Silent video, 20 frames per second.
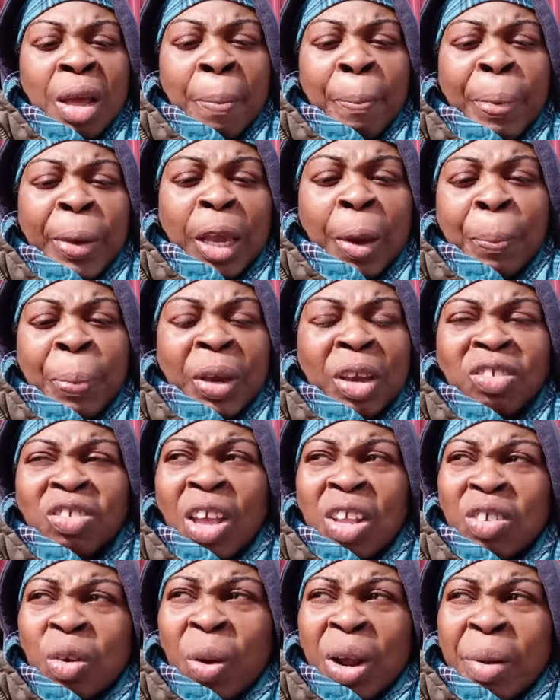Picky.
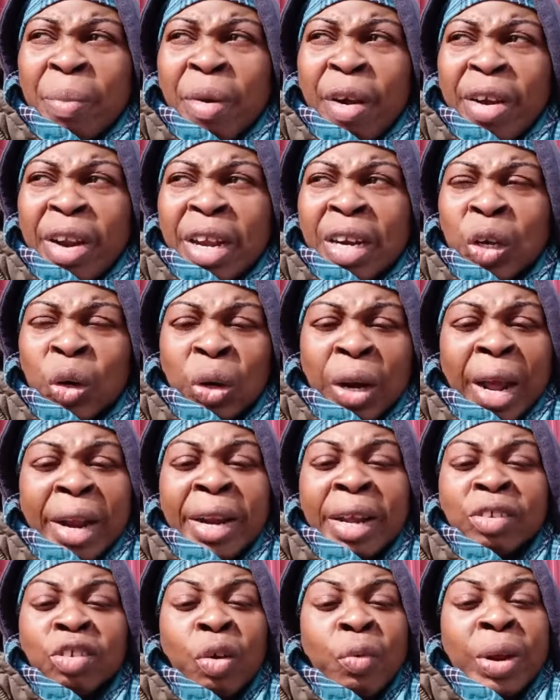See, that's why the bird head look like
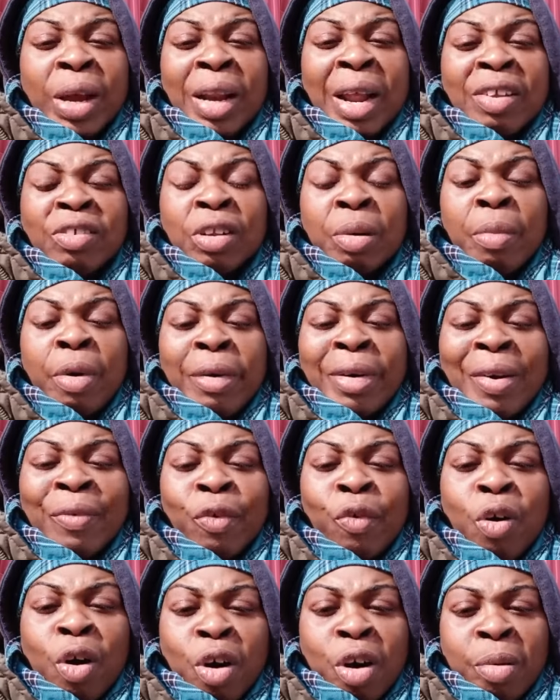that. You realize the bird have
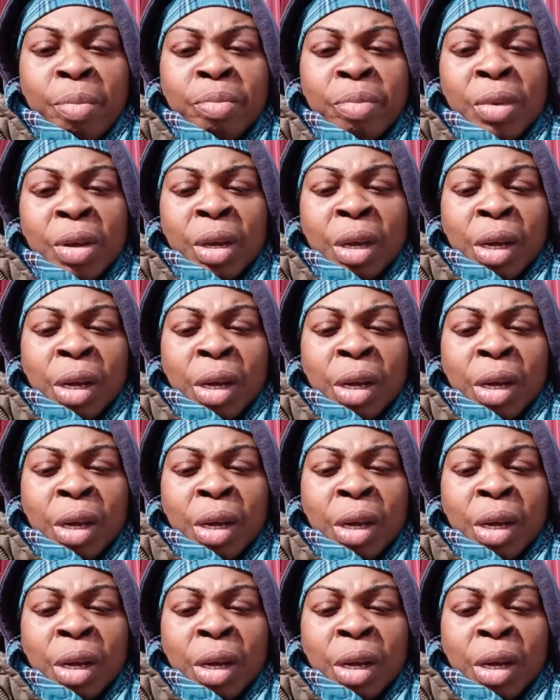a worm.